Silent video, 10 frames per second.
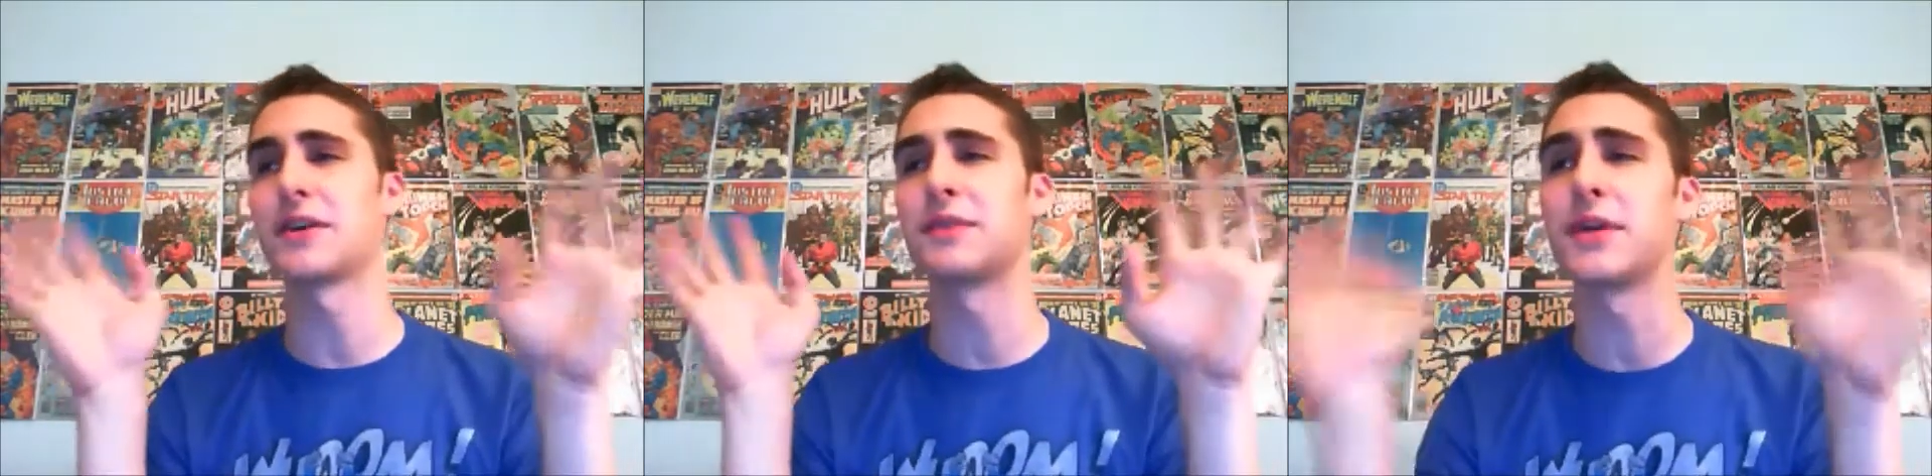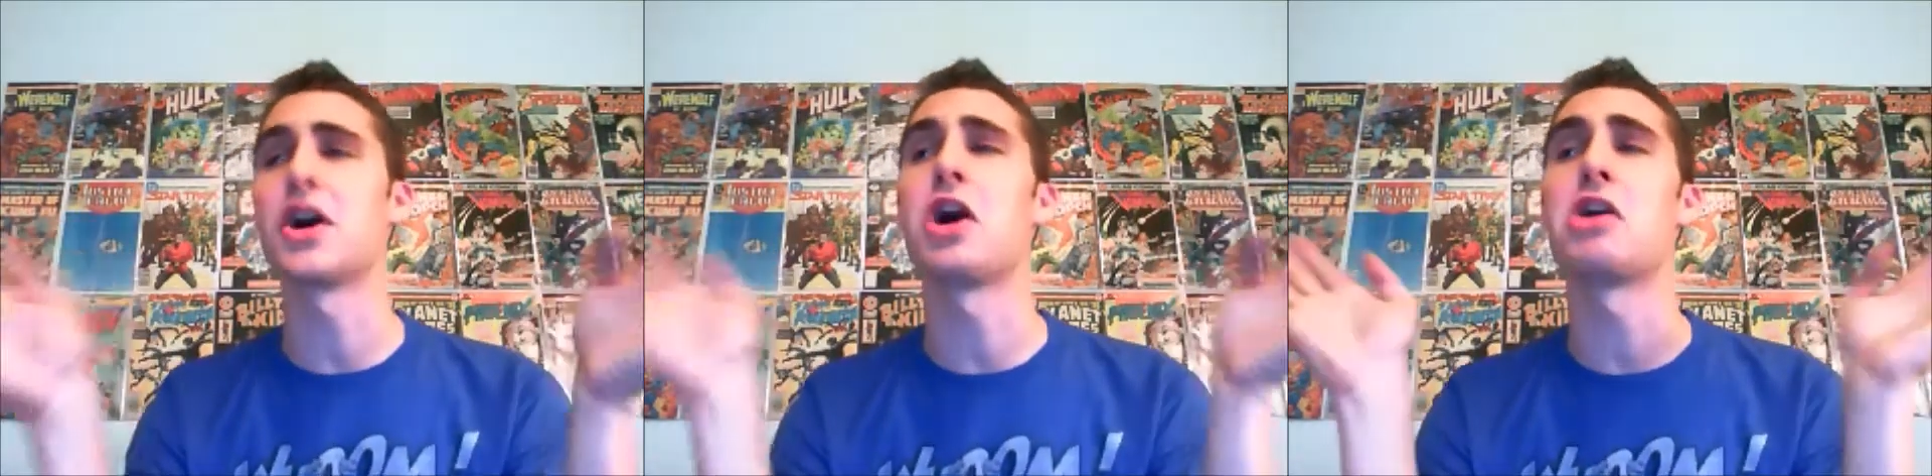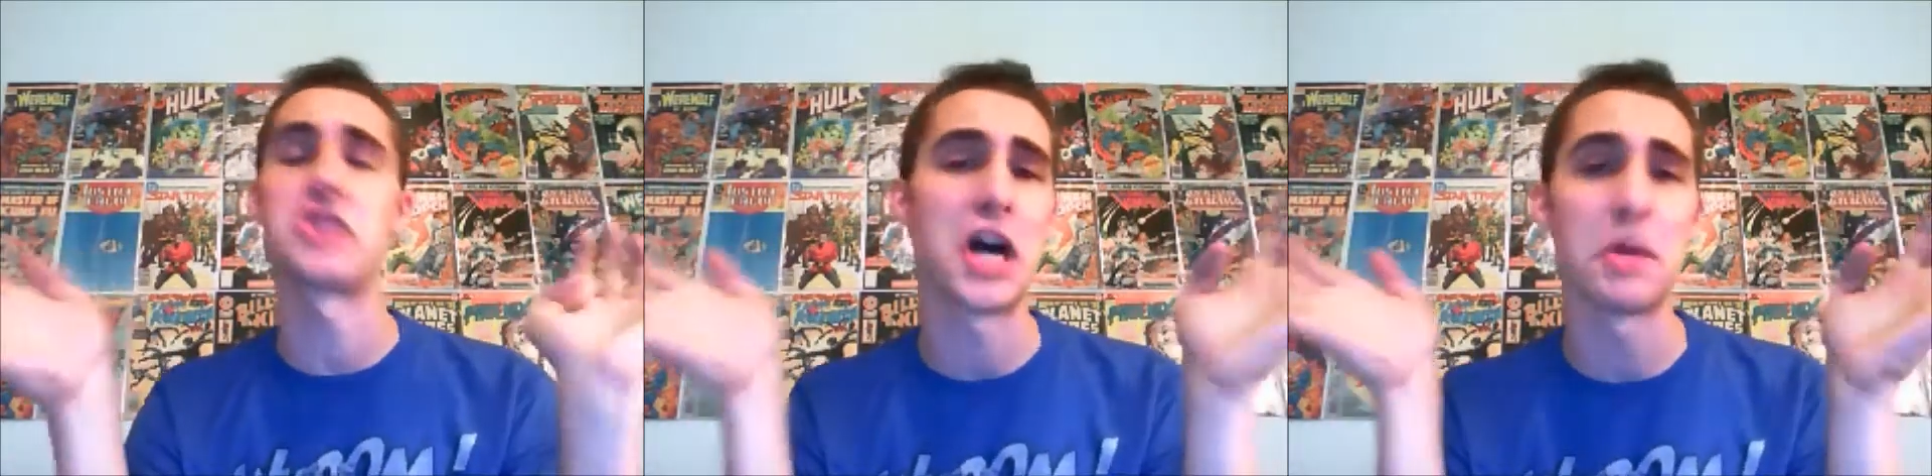Can we
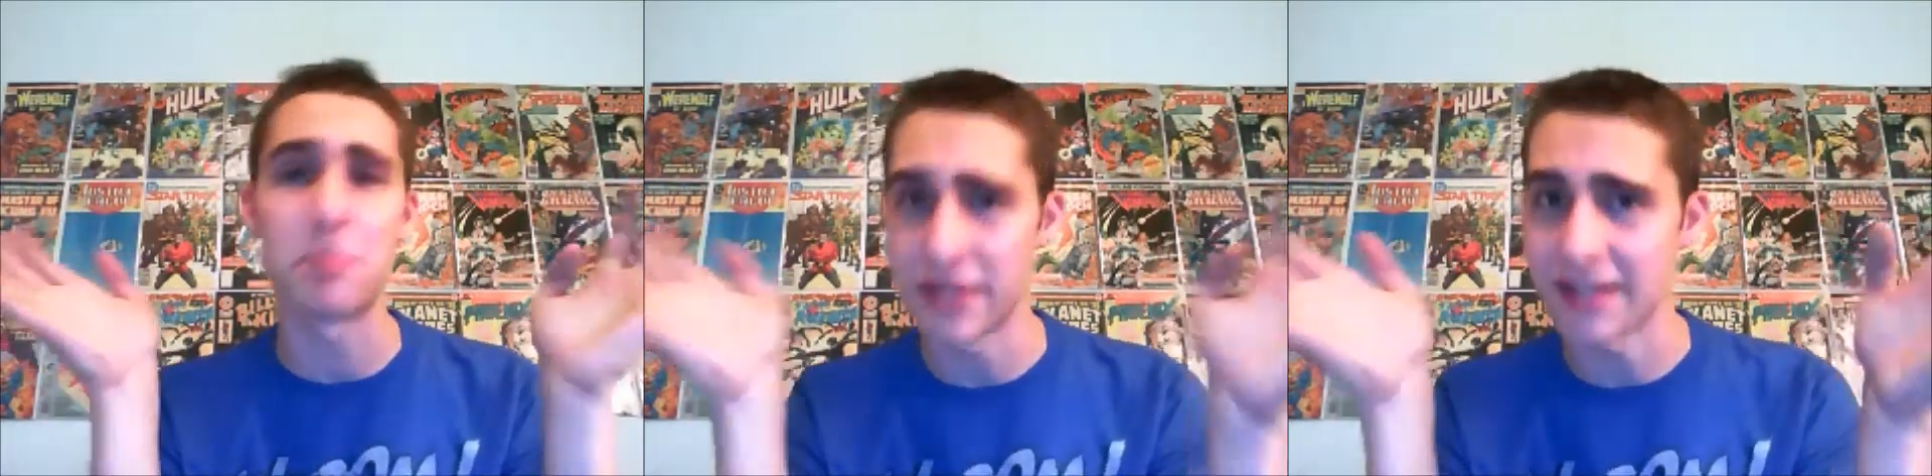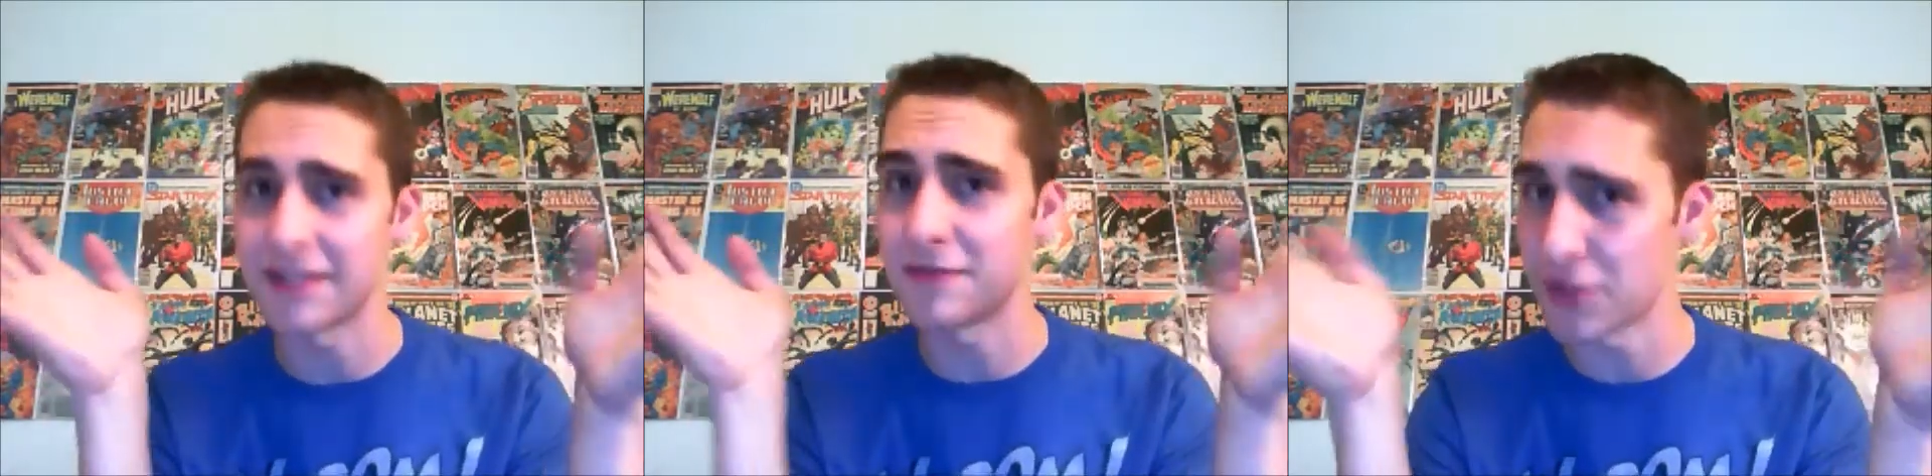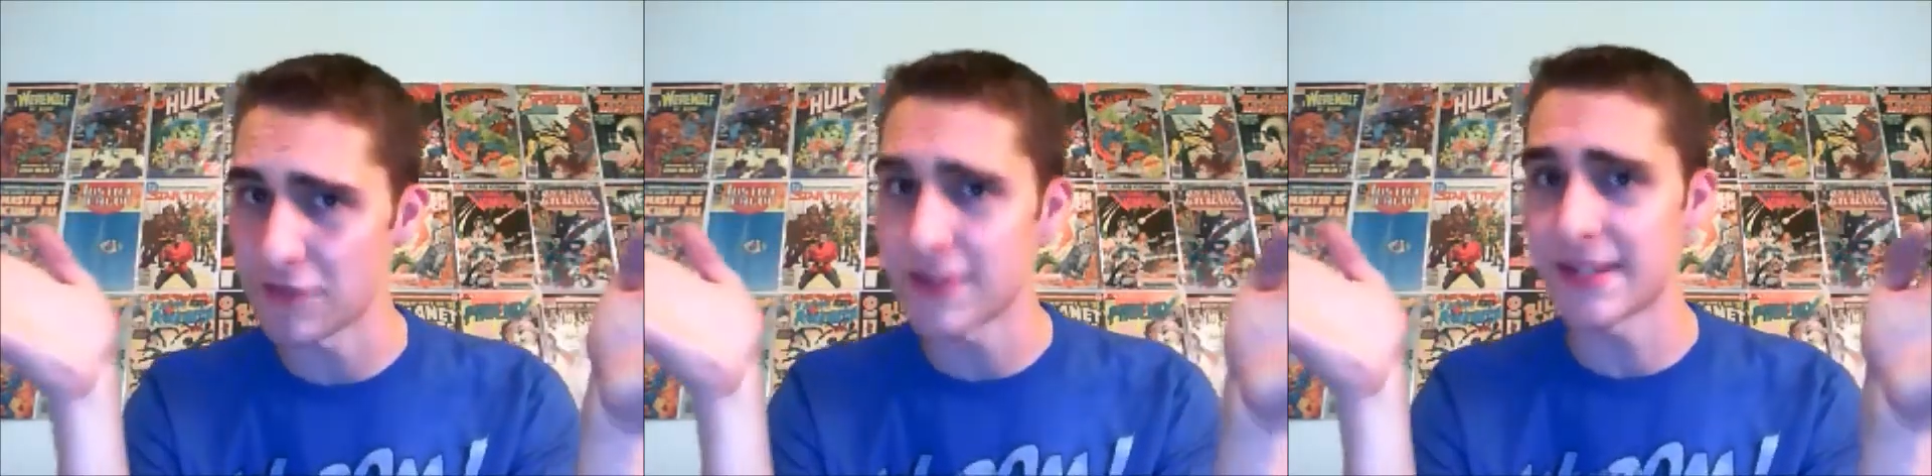call Child Protective
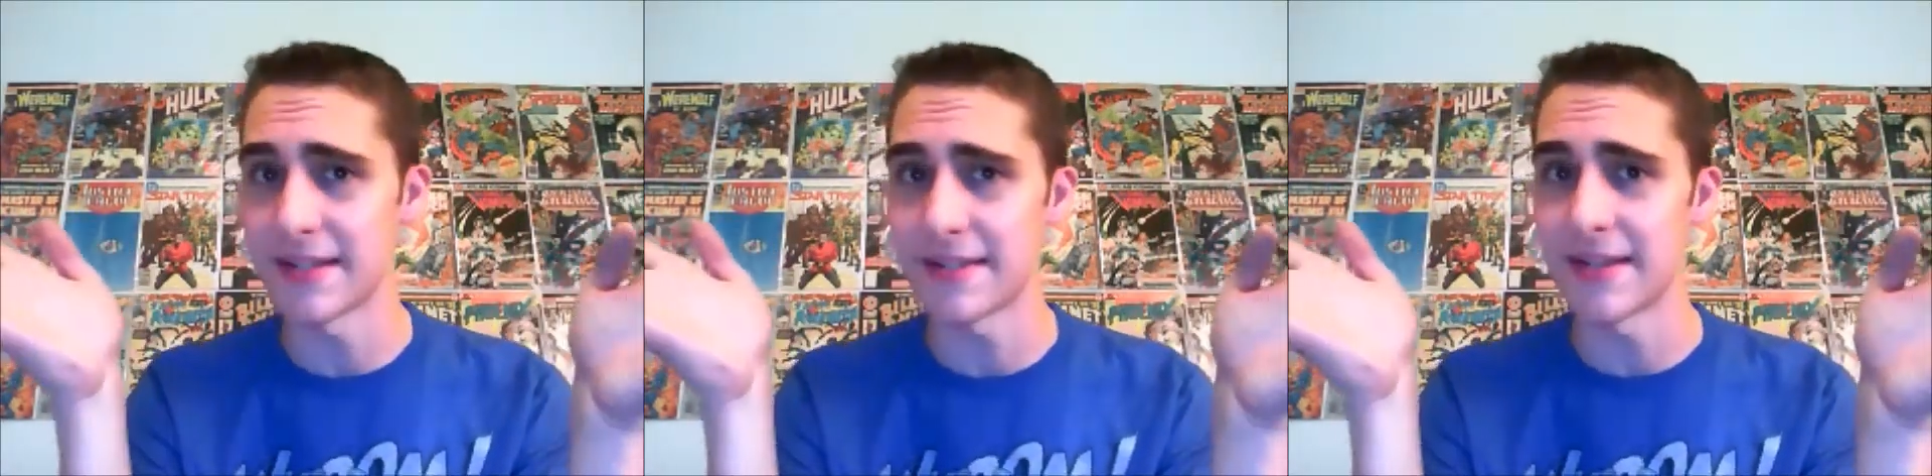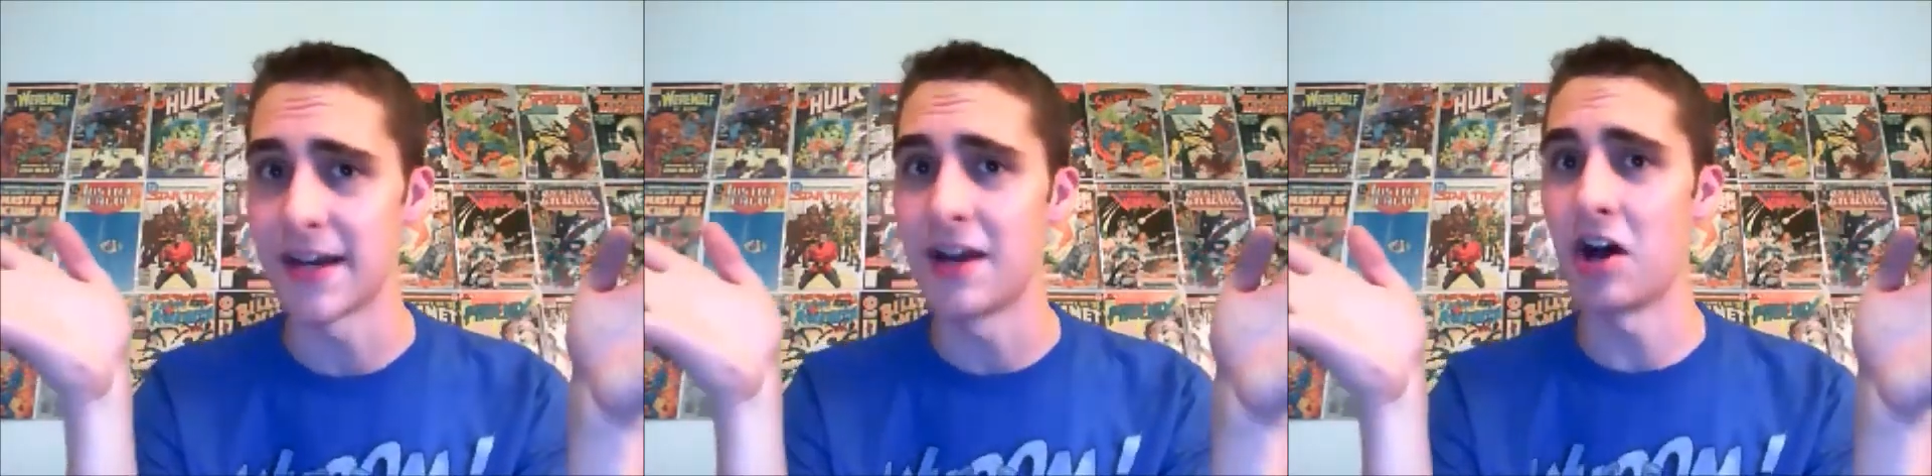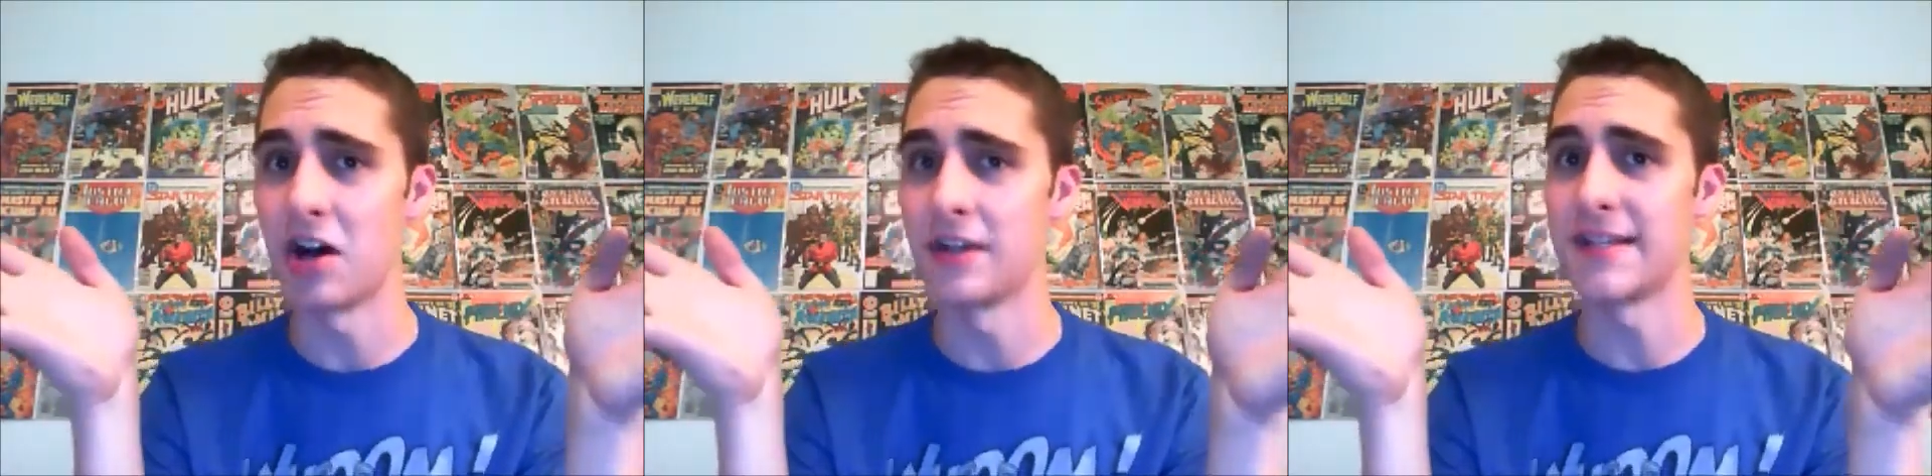Services
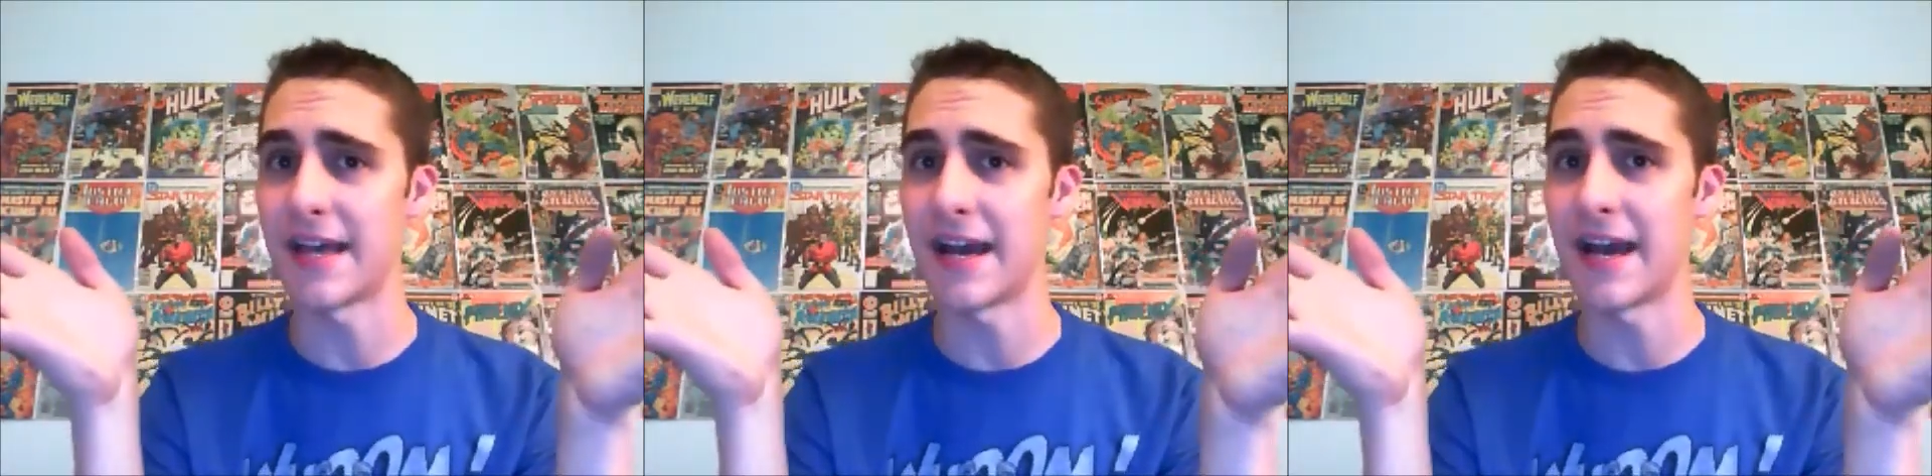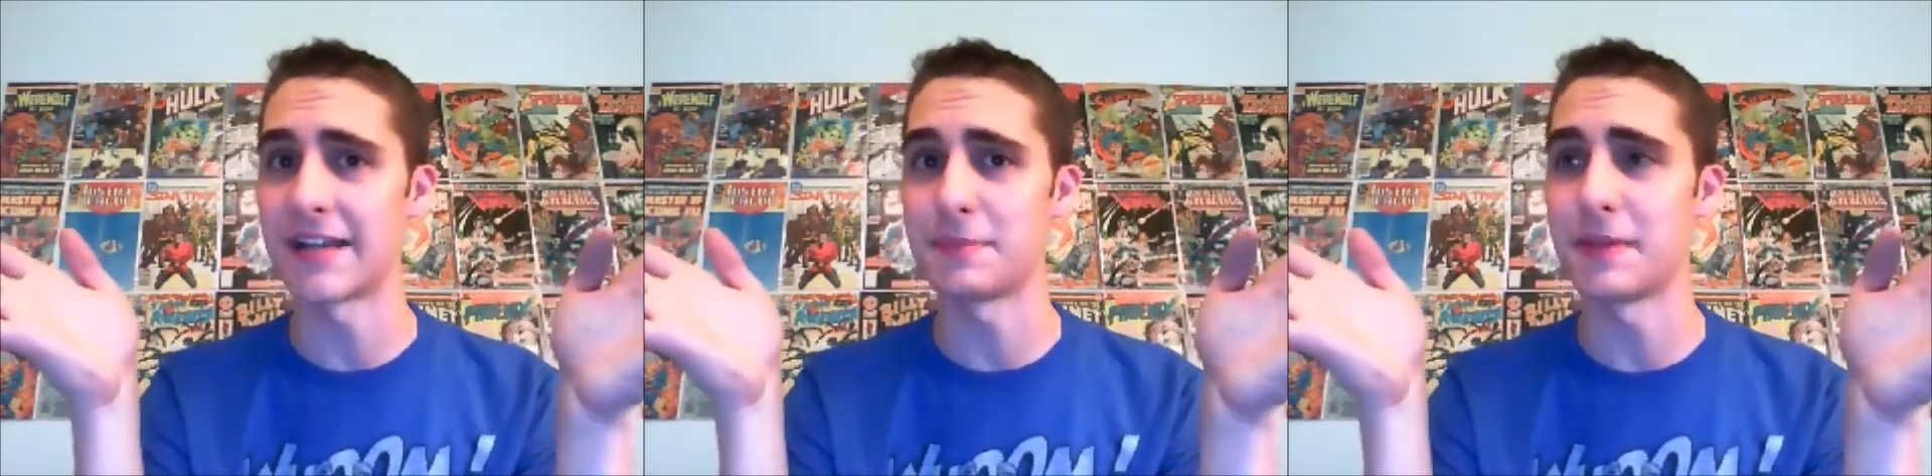on his ass,